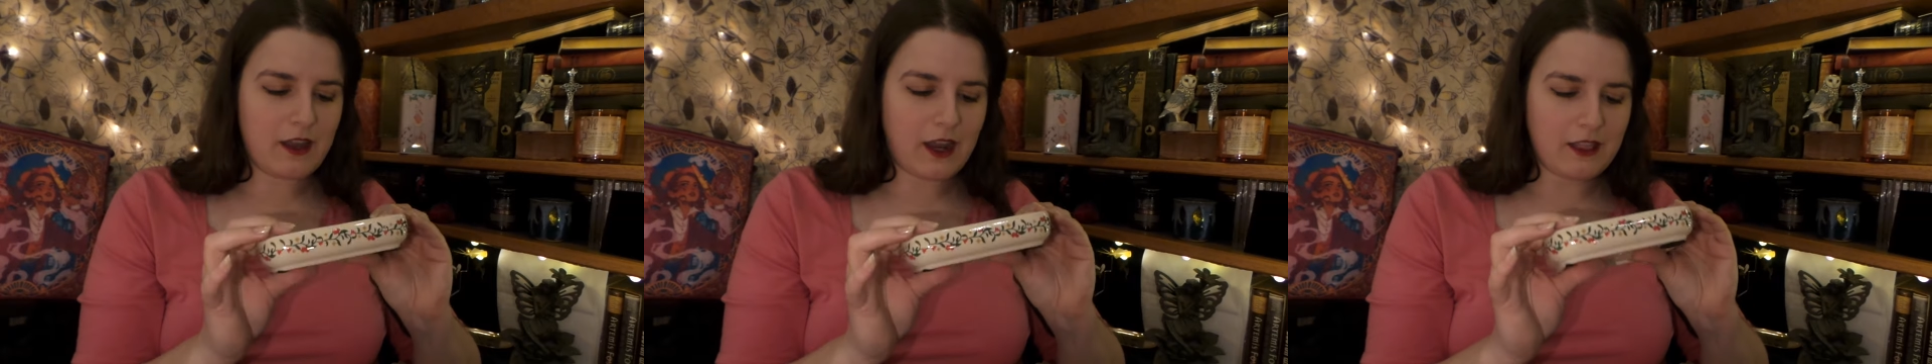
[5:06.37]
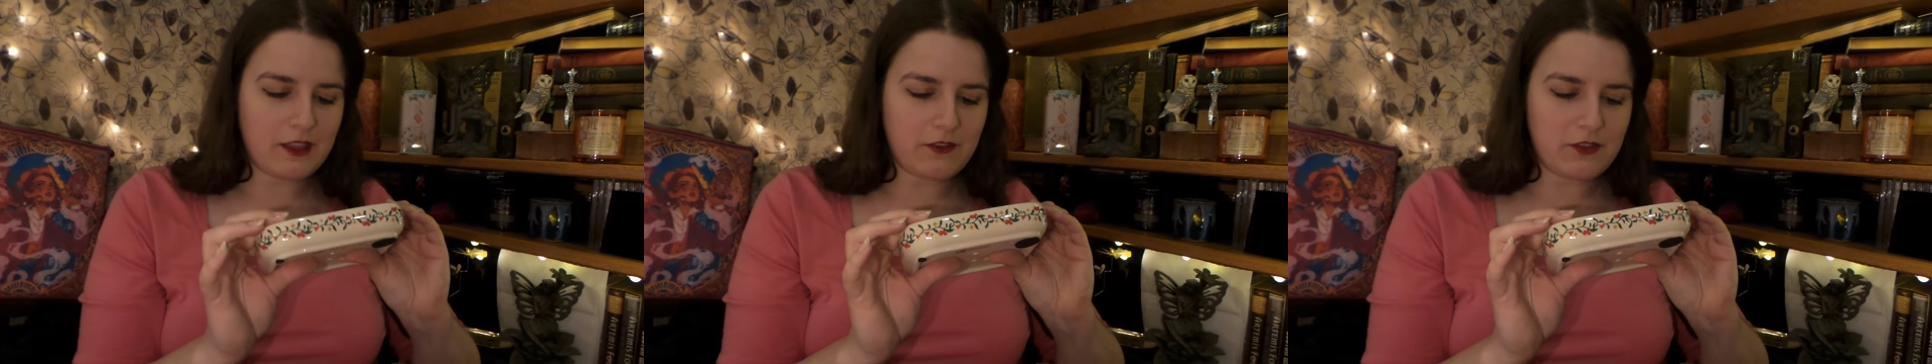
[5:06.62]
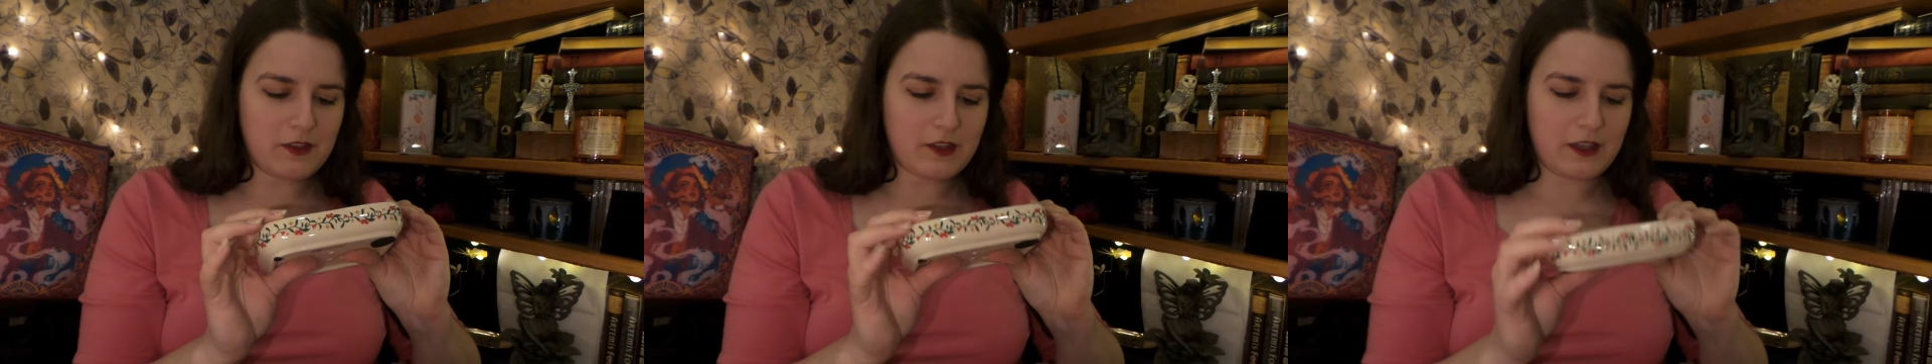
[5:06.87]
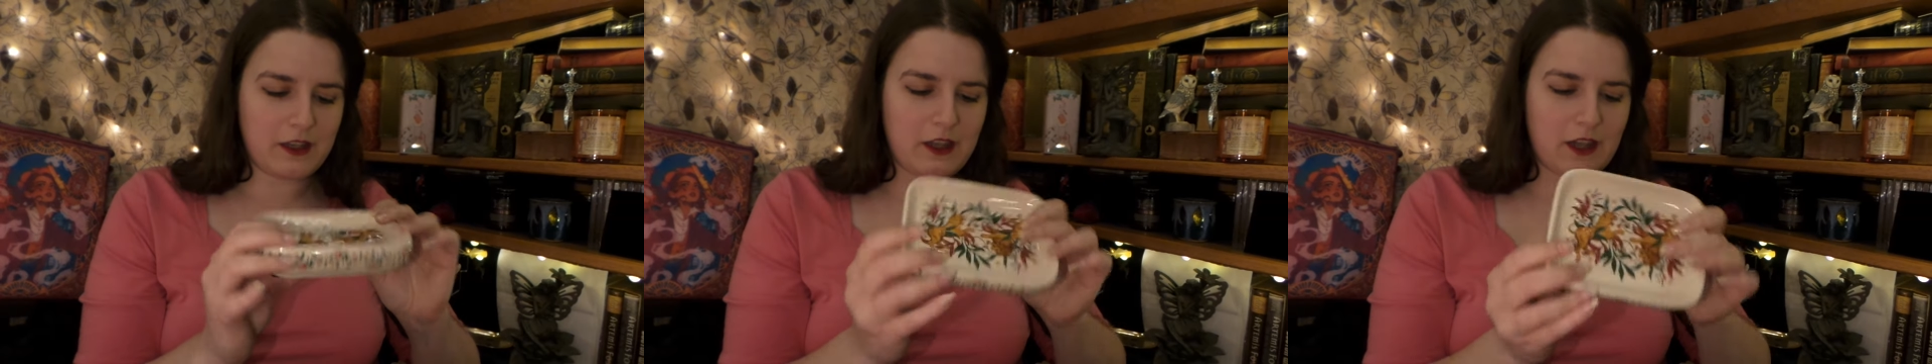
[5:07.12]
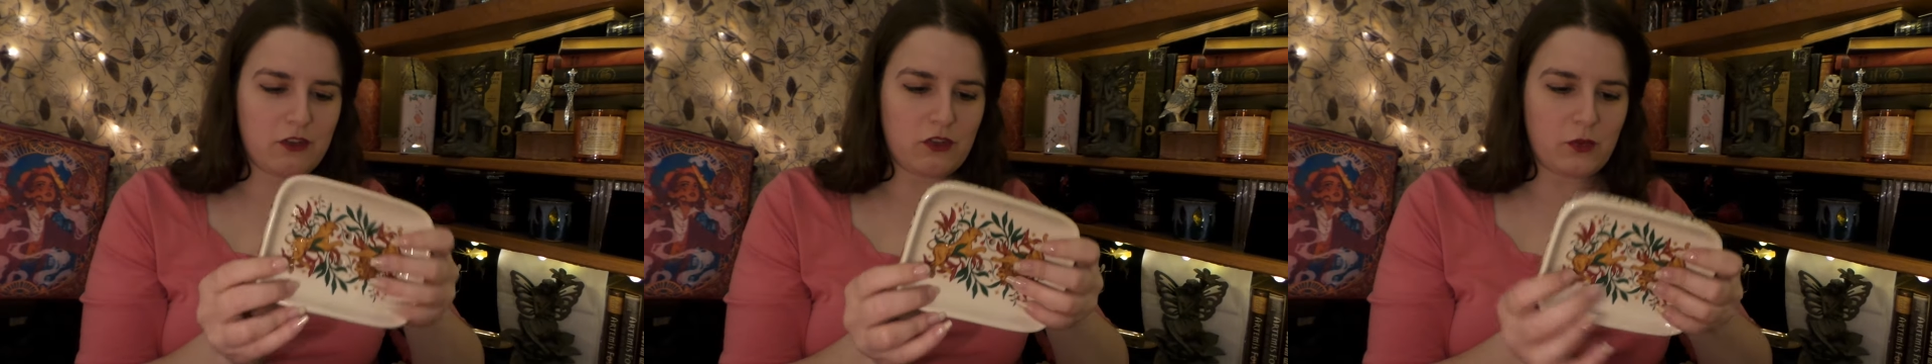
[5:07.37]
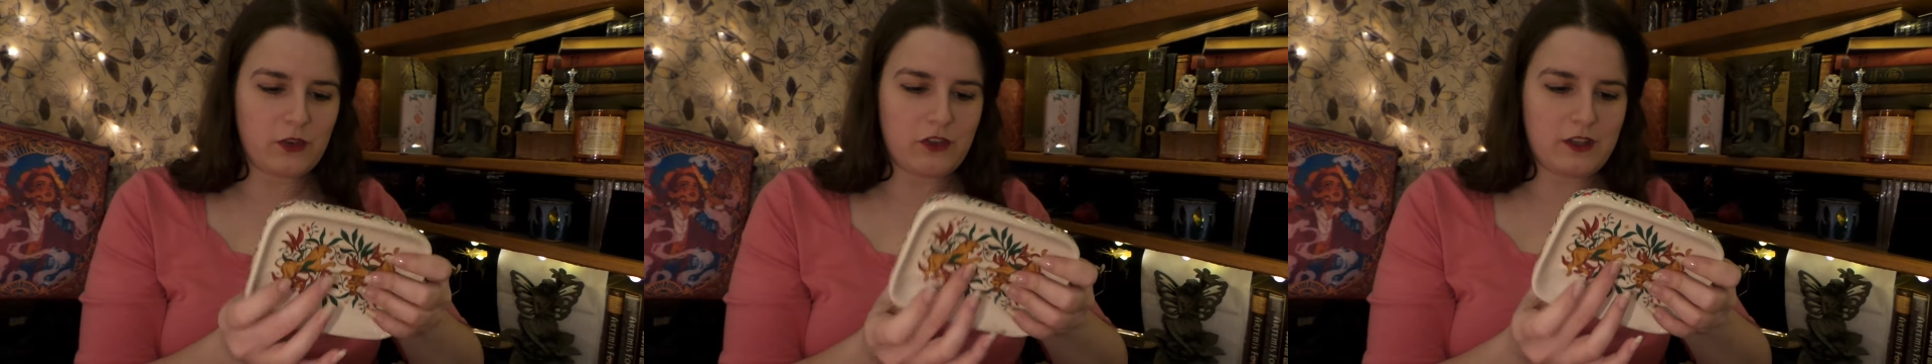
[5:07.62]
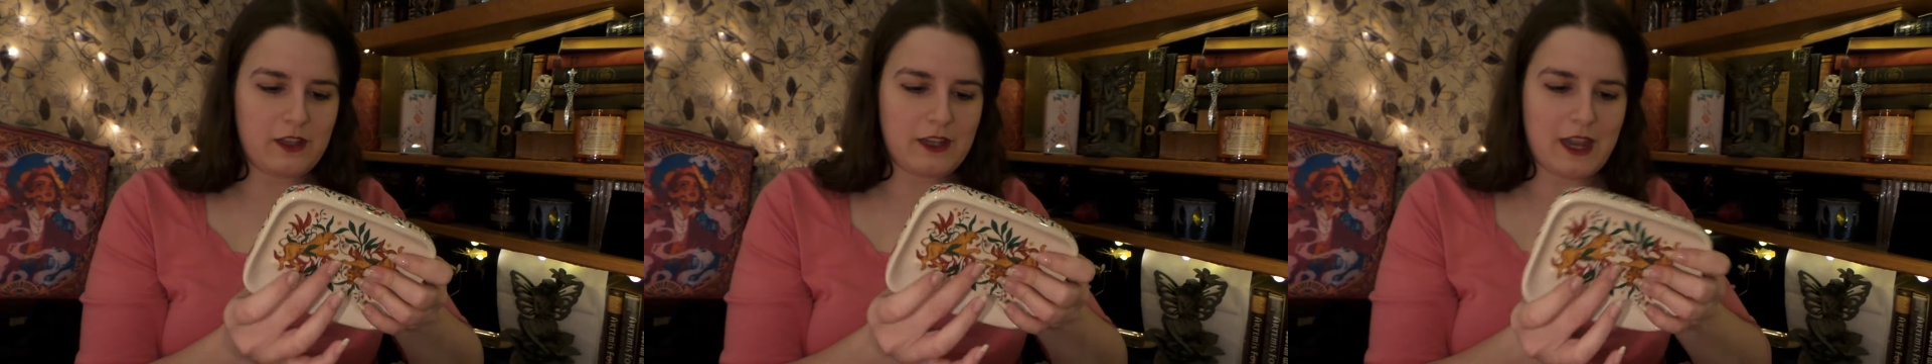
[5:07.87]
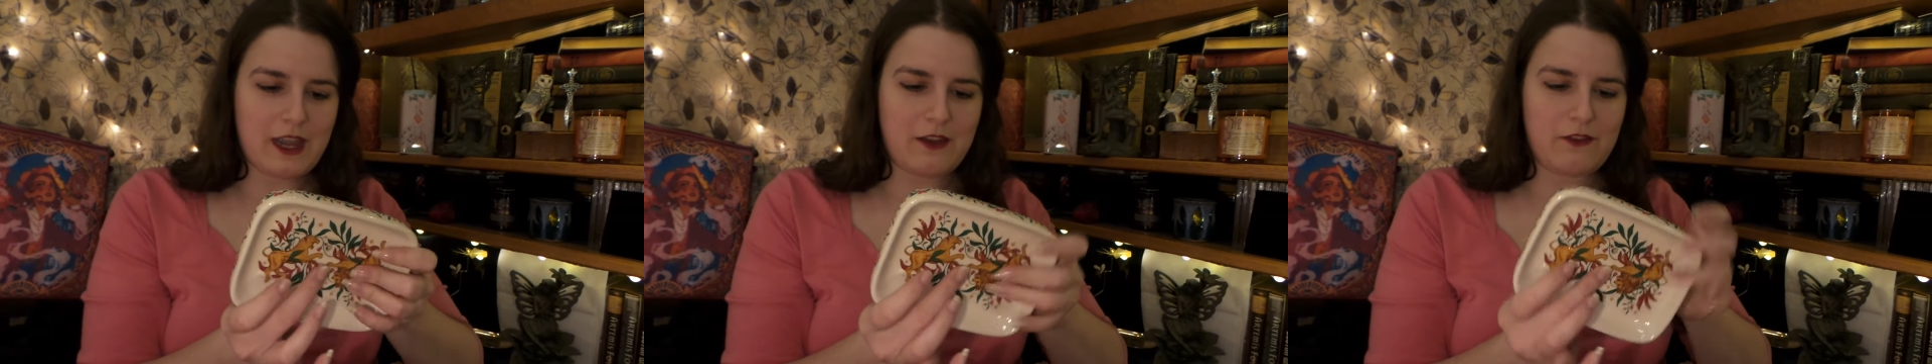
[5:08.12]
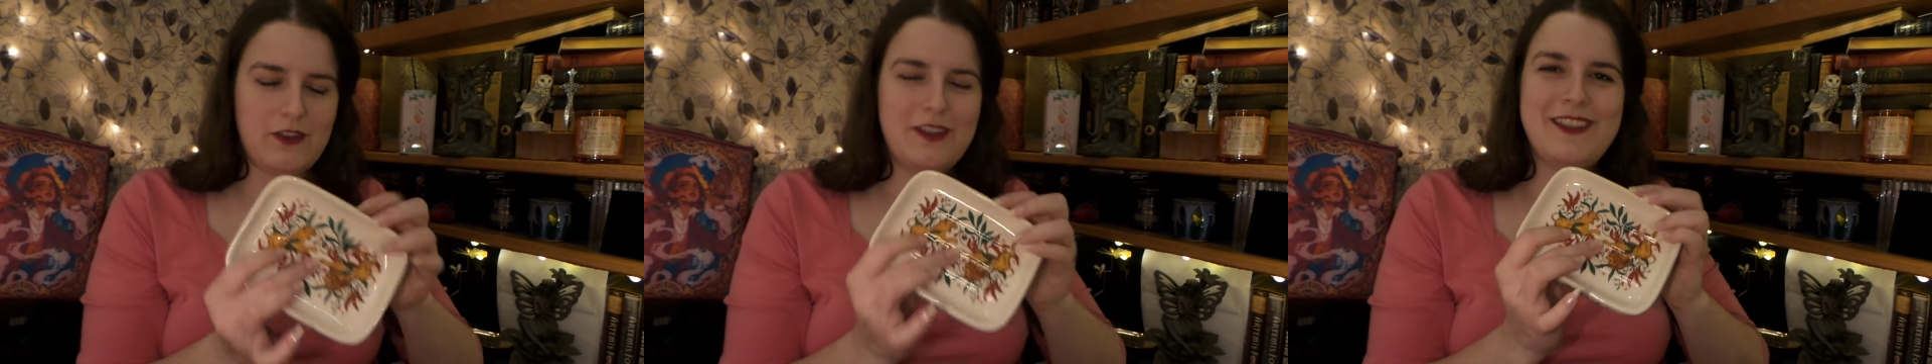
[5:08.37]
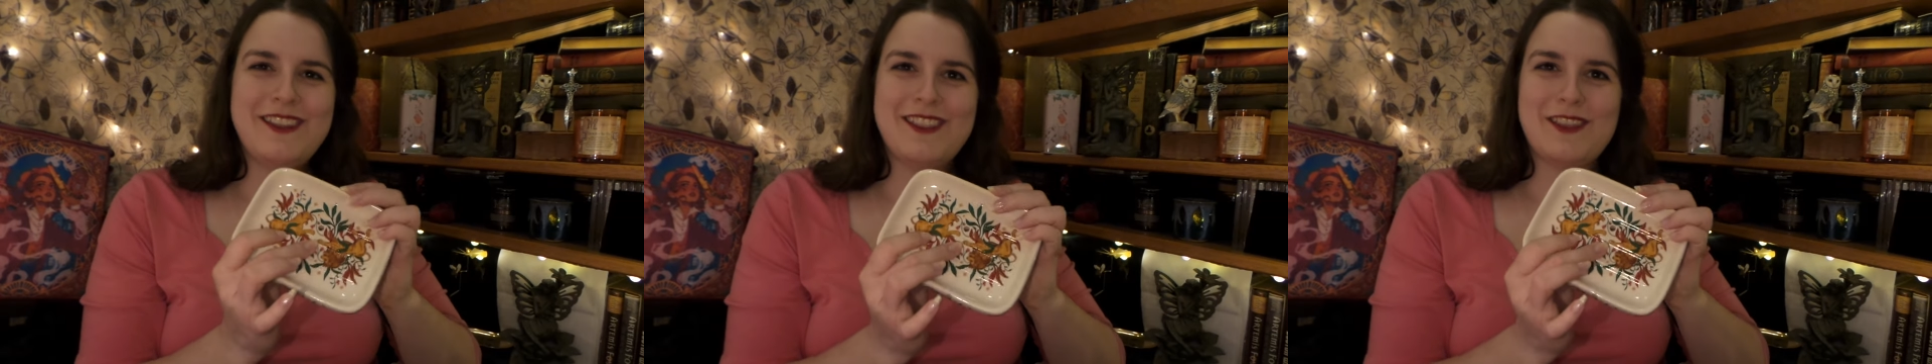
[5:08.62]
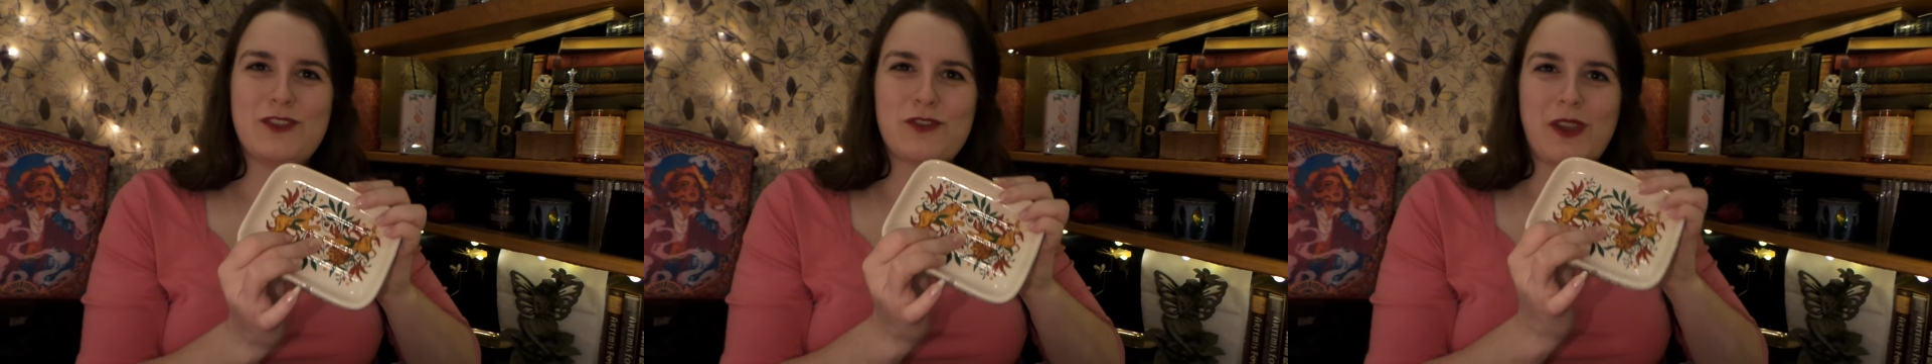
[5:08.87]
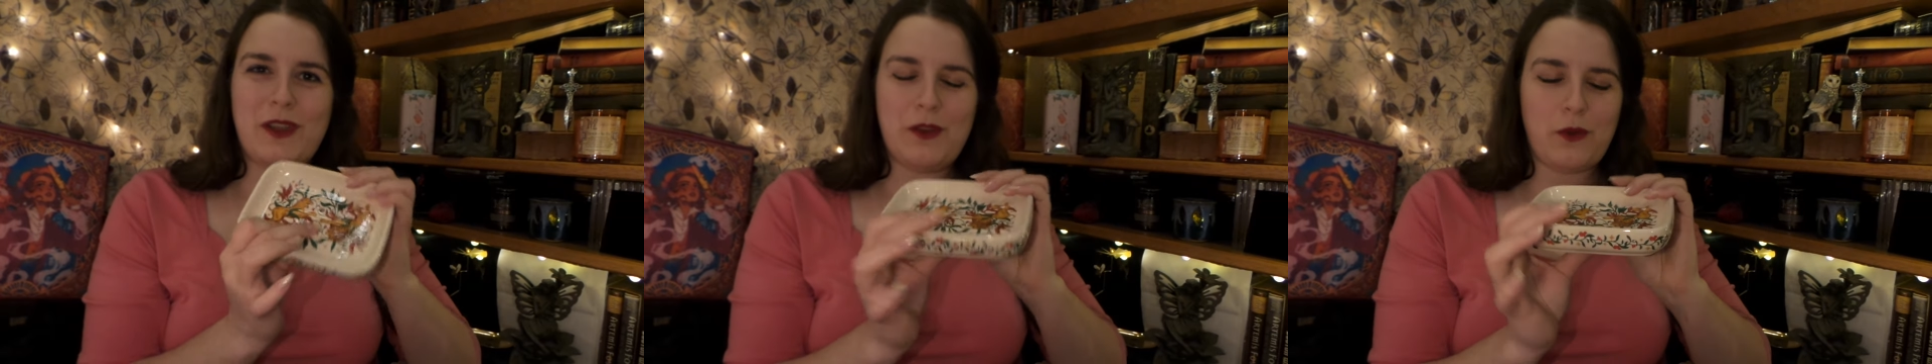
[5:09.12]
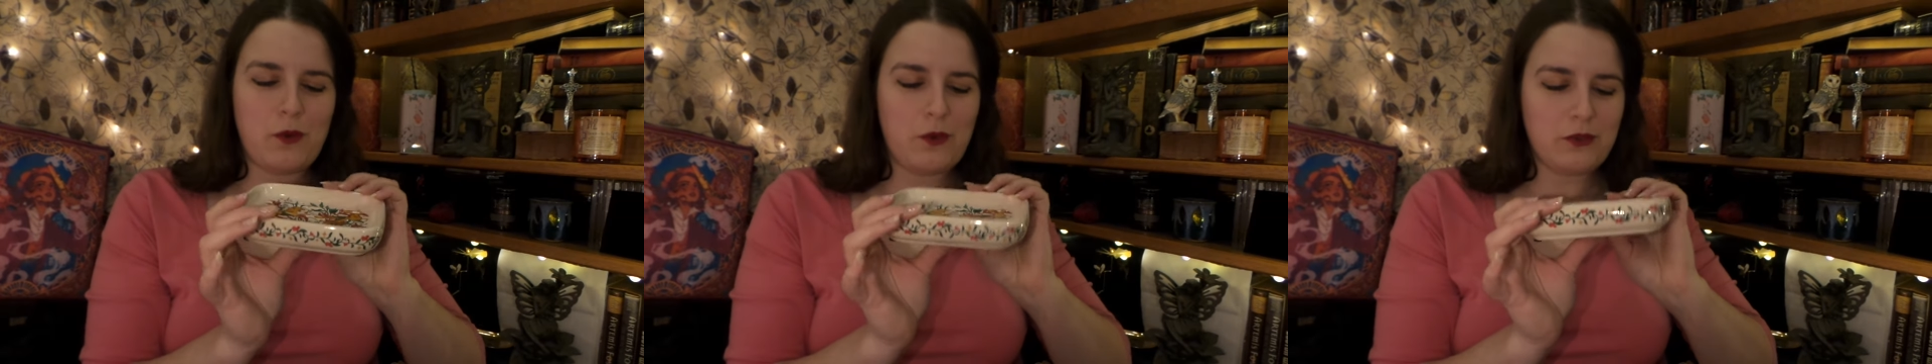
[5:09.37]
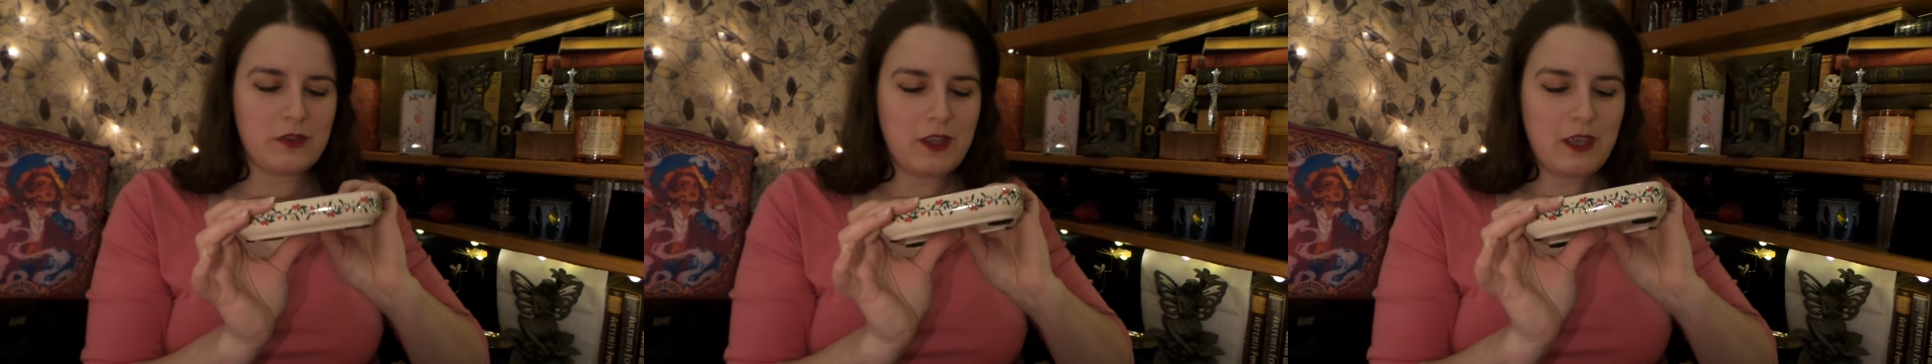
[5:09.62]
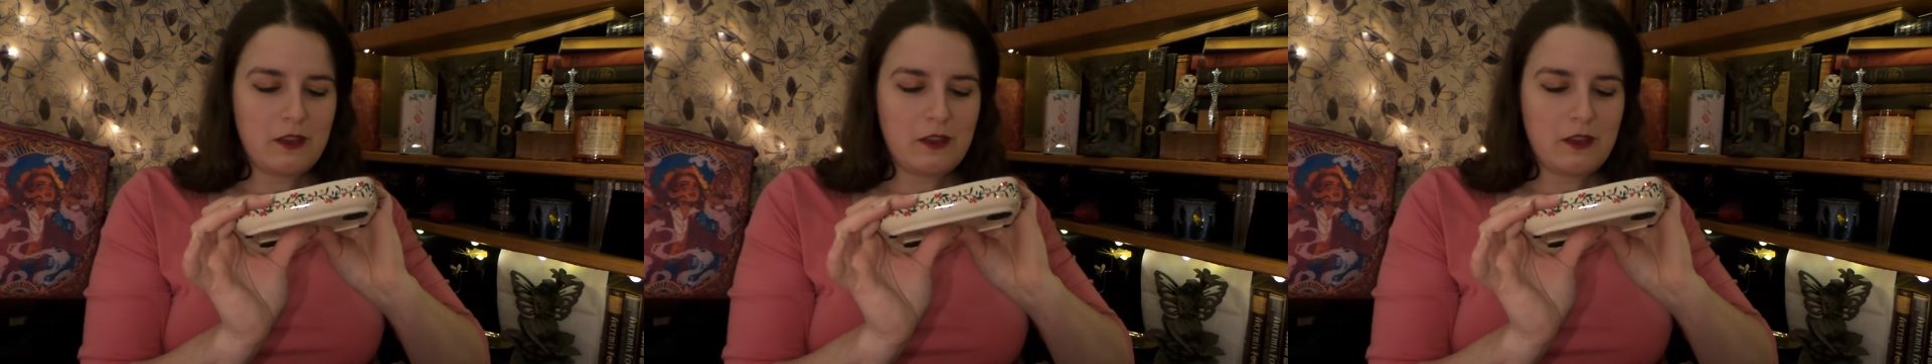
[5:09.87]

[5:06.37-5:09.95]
I love this idea. I just wish it didn't have the drain holes.